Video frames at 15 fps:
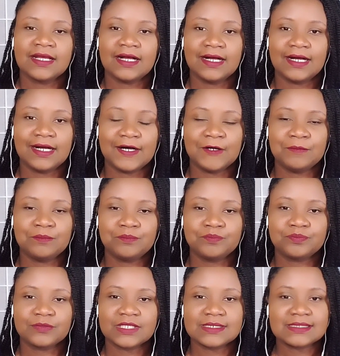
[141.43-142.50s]

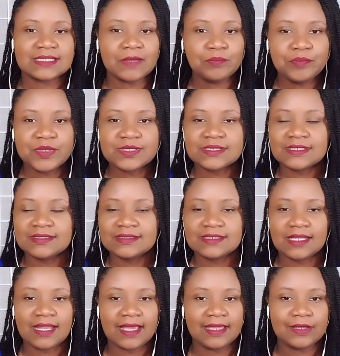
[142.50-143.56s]
some persons are
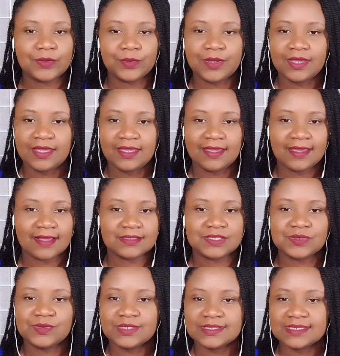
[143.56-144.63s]
like, okay, as
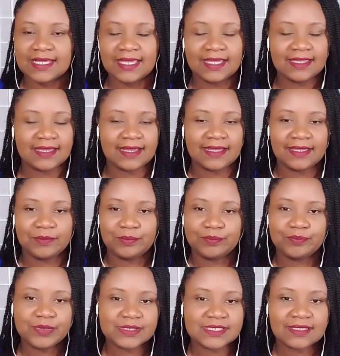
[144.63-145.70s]
soon as I
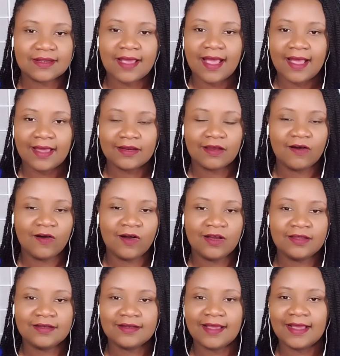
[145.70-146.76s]
put an ad on,